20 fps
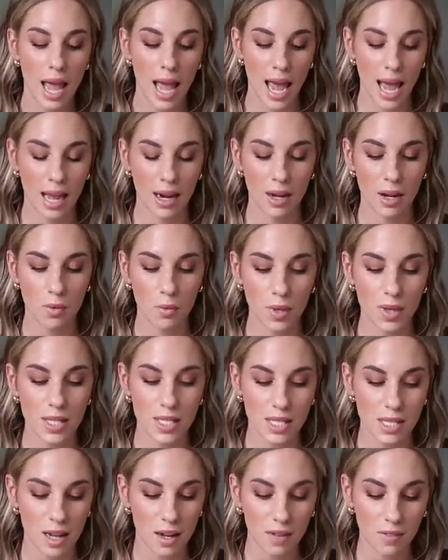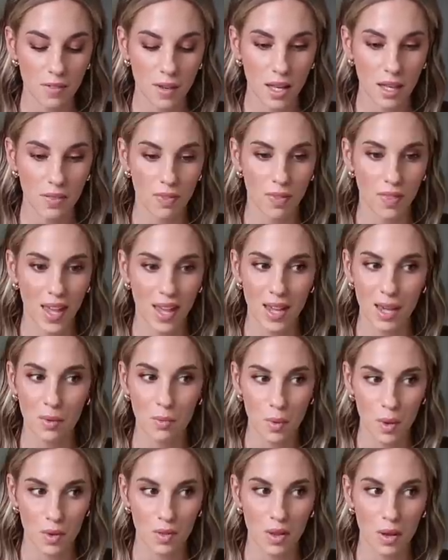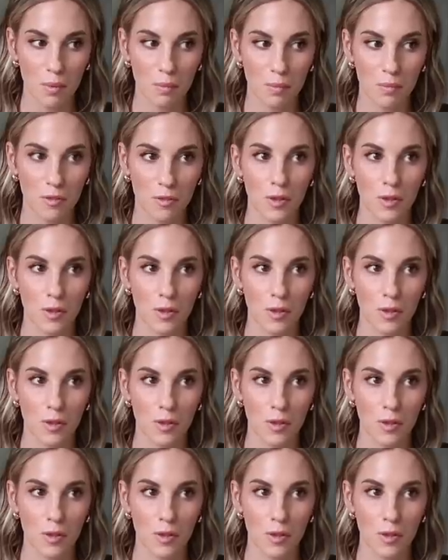And with the snug fit, they can wear them